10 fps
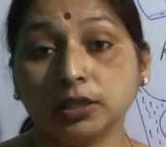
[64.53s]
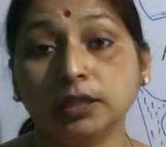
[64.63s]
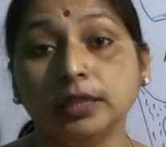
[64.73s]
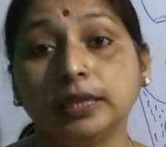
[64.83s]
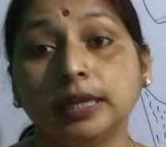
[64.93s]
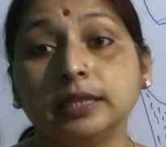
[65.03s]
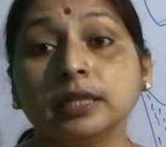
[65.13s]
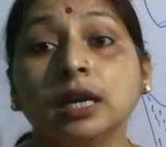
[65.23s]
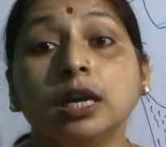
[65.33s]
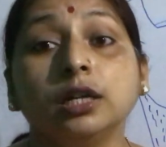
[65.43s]
details,
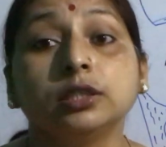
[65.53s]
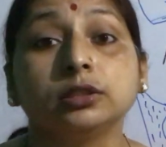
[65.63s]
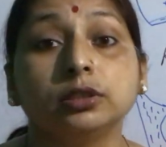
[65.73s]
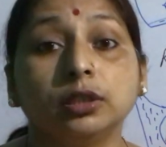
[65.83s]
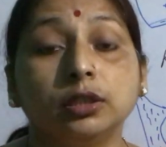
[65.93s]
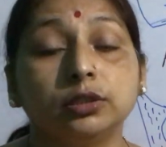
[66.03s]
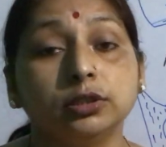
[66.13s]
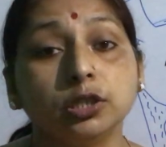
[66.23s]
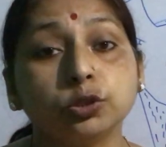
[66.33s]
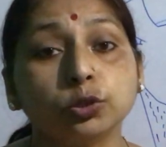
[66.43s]

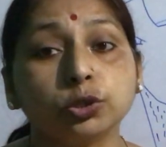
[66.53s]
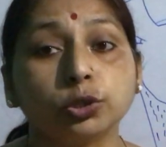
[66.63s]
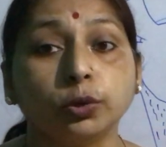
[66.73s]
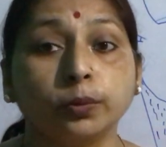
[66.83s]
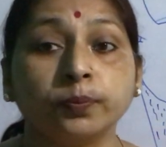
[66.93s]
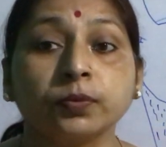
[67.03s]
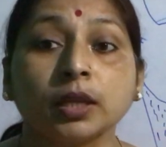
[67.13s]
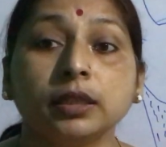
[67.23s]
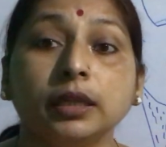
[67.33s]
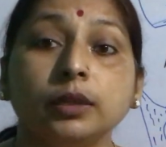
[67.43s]
just to show
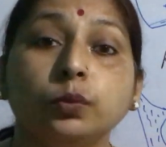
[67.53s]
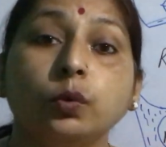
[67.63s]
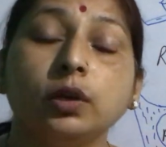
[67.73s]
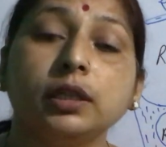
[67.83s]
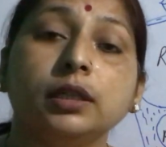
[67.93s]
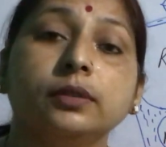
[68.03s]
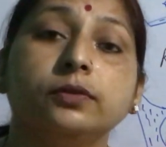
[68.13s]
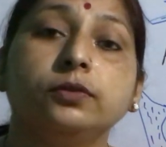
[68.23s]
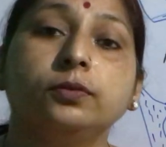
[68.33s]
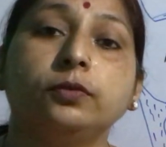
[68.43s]
that
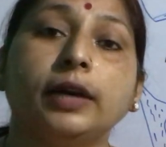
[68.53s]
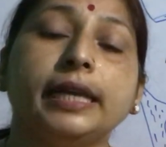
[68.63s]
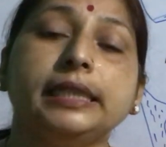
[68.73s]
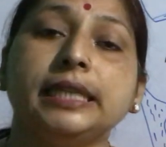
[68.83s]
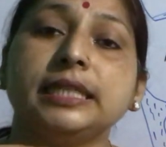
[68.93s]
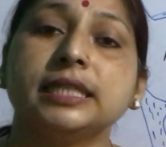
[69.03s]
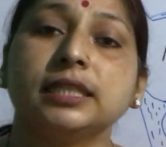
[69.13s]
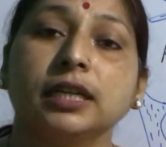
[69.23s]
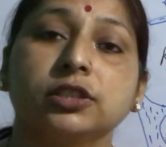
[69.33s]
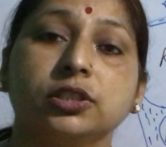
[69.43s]
why these
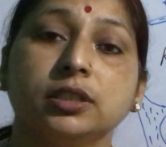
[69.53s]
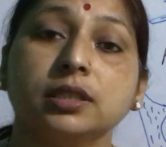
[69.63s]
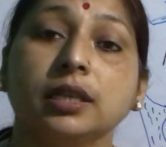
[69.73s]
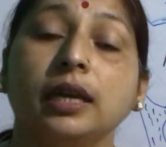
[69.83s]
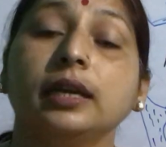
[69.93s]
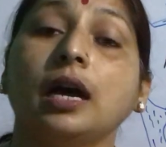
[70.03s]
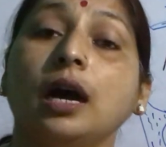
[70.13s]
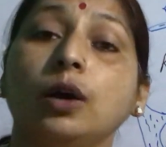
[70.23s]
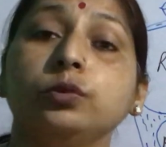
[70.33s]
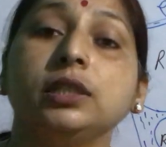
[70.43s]
structures and
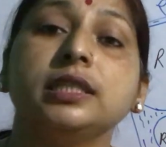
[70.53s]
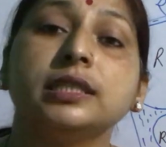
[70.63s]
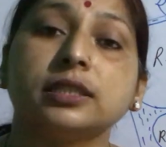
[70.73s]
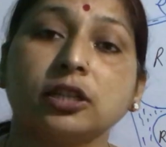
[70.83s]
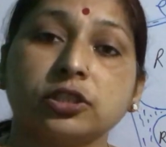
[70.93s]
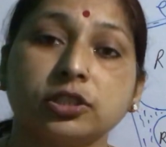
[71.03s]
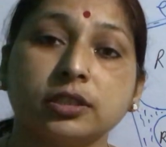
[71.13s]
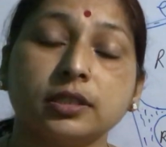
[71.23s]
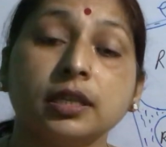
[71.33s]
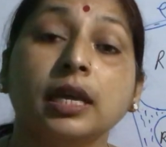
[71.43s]
how these
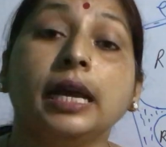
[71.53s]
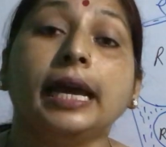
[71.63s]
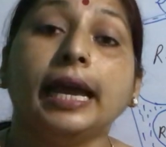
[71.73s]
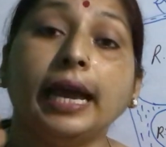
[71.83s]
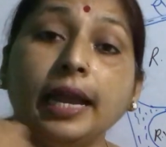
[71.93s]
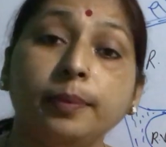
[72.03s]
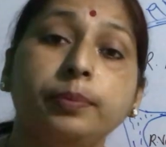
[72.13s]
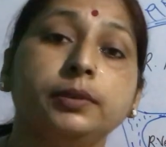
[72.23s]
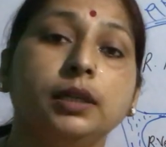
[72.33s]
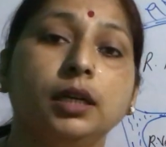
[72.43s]
structures help
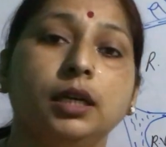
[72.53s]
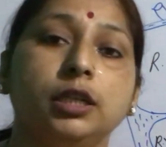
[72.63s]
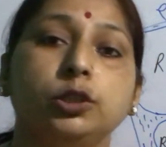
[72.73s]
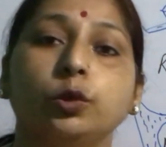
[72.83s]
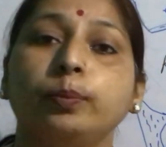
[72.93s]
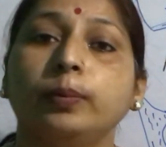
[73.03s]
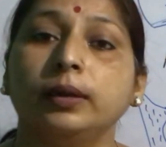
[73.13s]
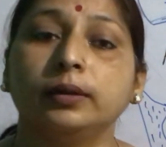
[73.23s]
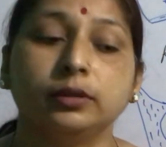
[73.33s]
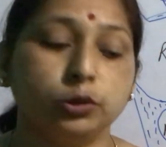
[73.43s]
the heart
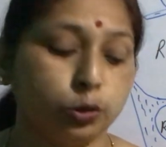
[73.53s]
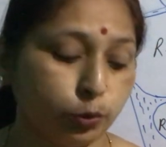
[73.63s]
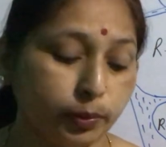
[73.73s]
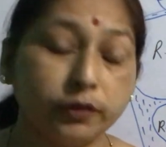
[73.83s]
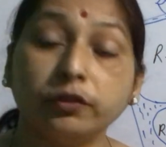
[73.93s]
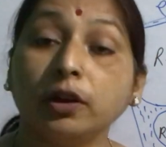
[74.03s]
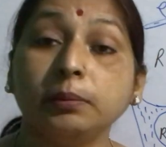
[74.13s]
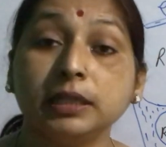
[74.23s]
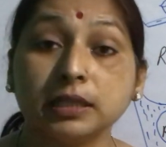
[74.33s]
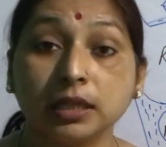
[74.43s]
to perform
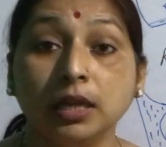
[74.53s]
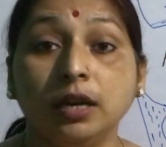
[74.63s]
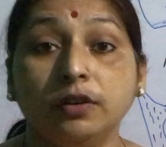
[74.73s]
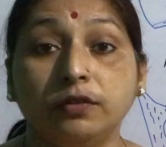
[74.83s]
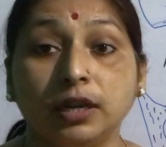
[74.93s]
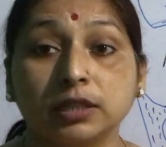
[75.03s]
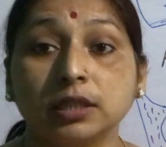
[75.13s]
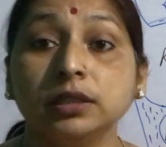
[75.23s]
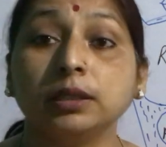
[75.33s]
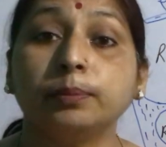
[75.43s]
its
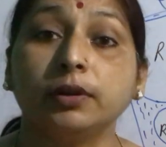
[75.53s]
function. The